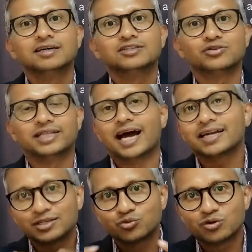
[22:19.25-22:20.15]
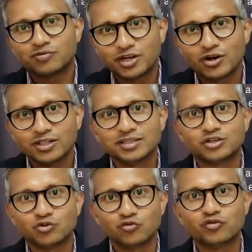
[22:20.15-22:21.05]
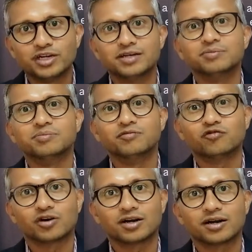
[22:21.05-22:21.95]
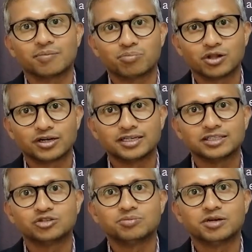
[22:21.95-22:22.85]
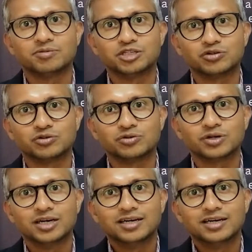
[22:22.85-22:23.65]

So that is what we call the true freedom for our employees to be able to